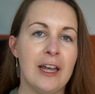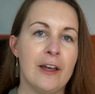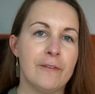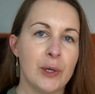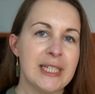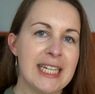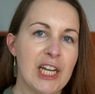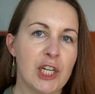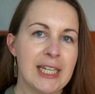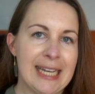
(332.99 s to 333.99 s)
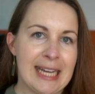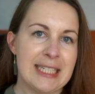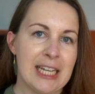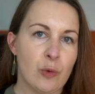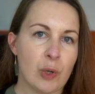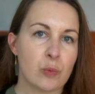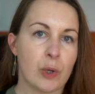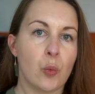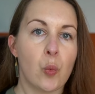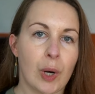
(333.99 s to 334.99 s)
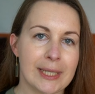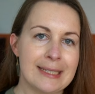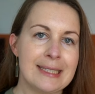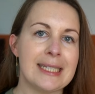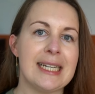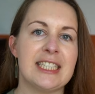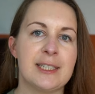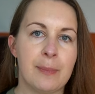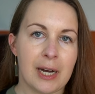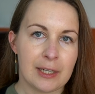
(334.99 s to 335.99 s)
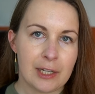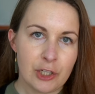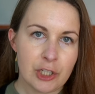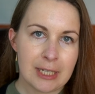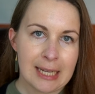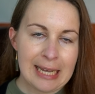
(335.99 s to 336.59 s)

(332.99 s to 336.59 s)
Focusing on getting what one wants is punished,